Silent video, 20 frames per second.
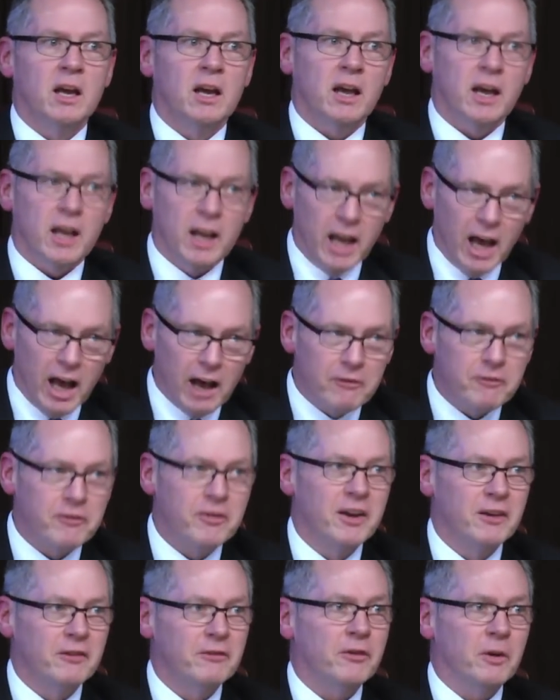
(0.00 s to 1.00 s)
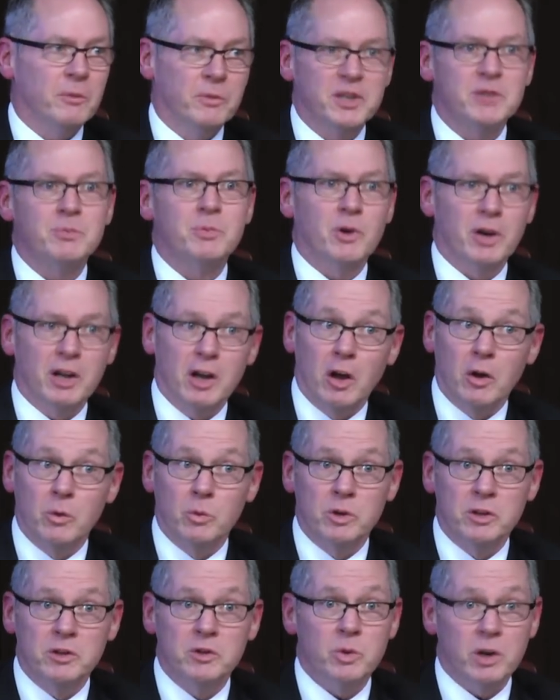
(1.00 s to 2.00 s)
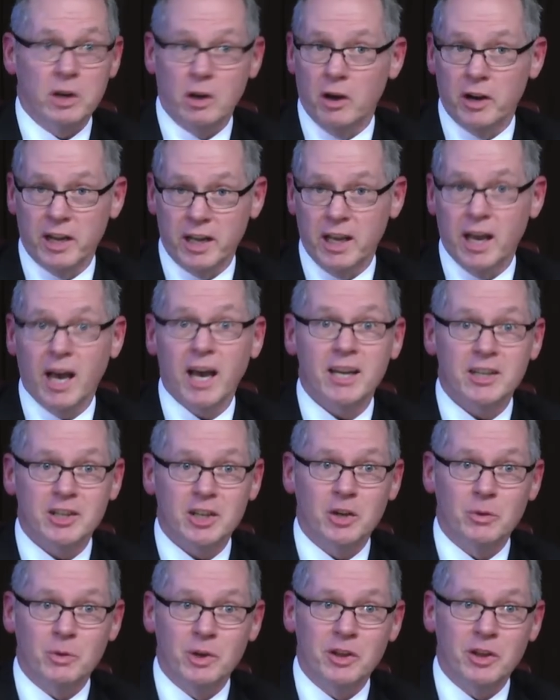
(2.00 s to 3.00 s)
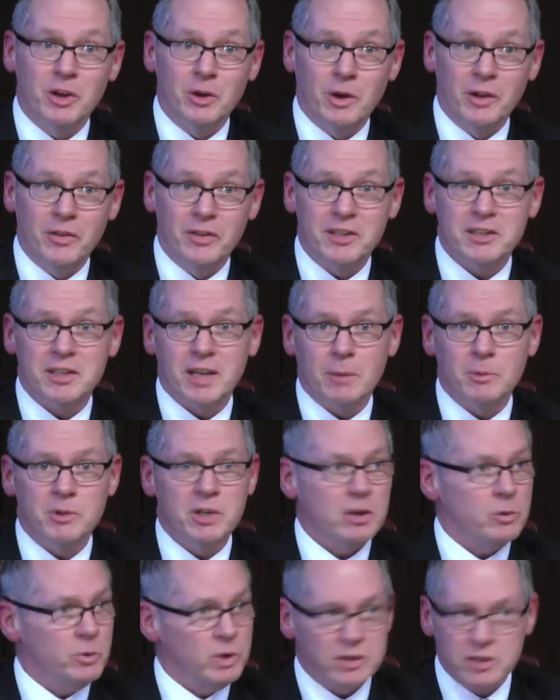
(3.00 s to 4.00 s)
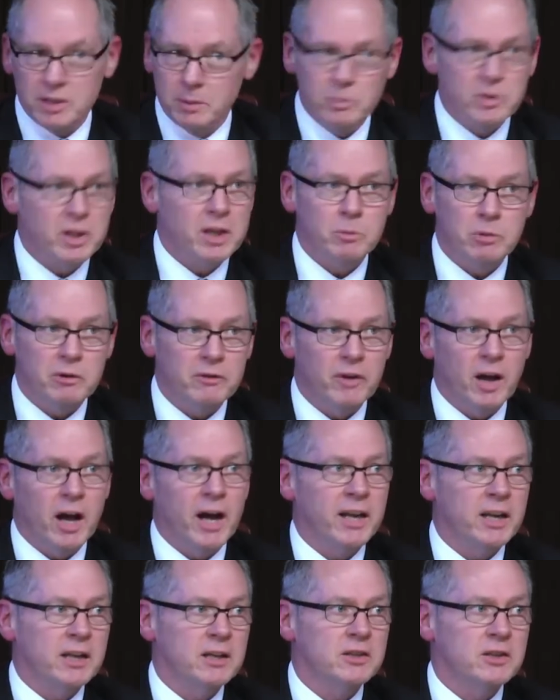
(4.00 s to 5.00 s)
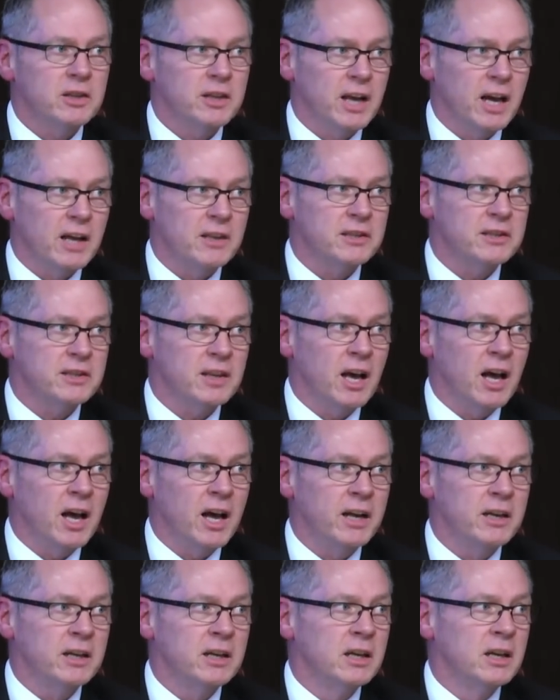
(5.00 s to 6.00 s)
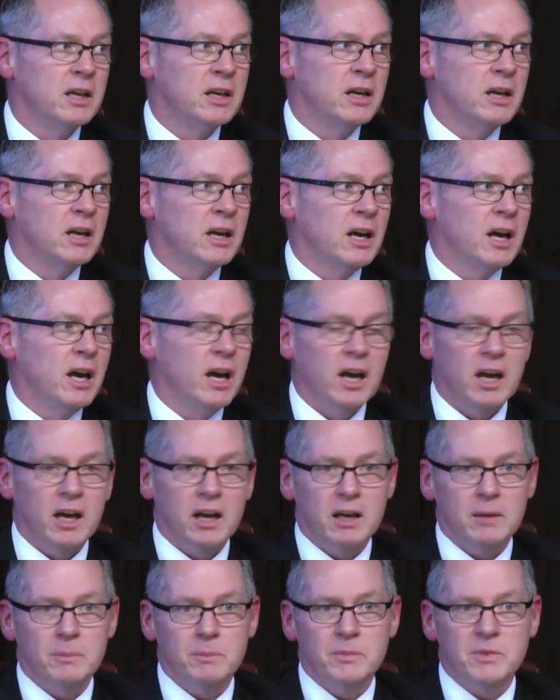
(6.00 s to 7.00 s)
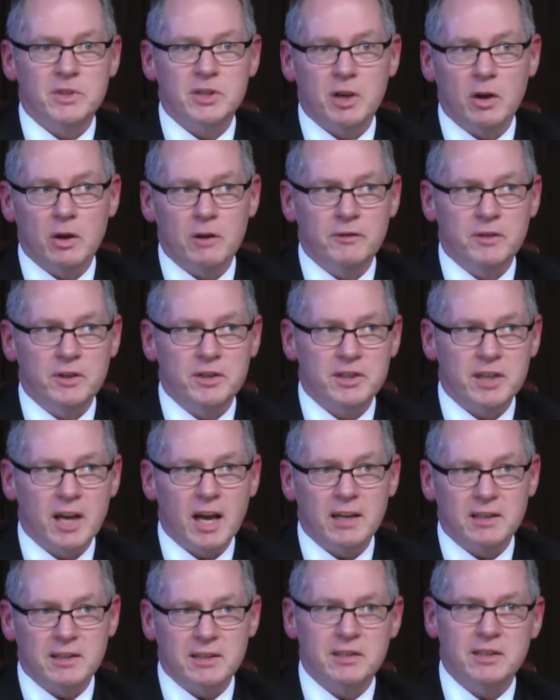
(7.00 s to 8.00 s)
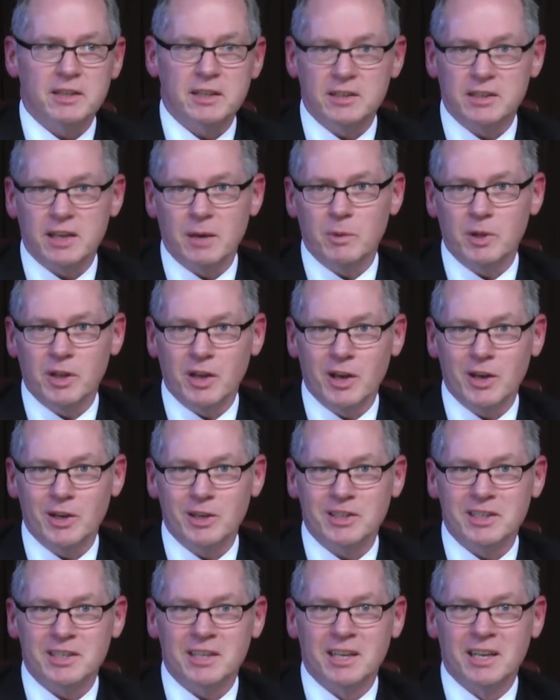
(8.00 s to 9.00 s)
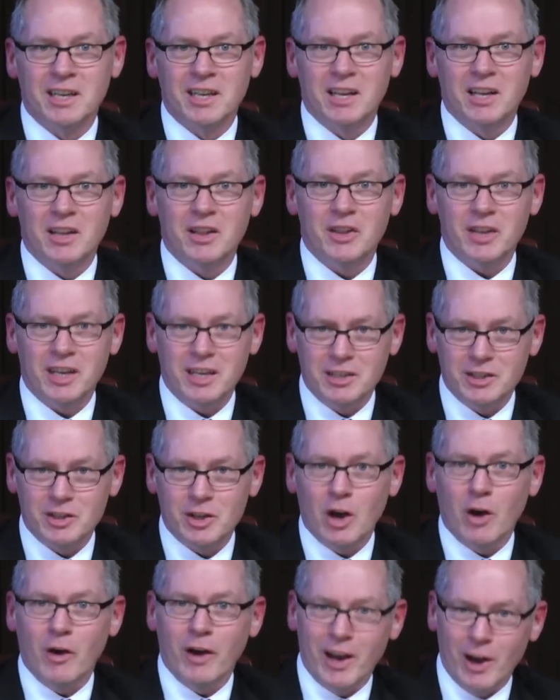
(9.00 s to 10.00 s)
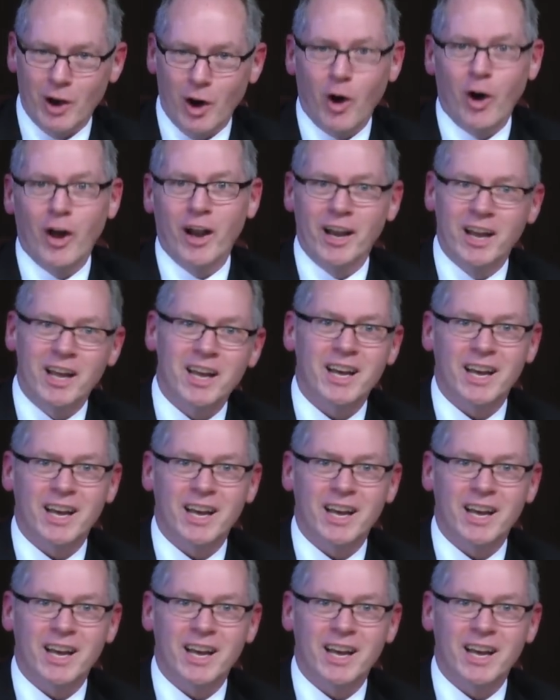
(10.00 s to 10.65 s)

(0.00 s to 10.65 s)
enough, from this point onwards we're not engaging with you on the subject, we're simply providing it to the other side. So if you start to see some of those things going on,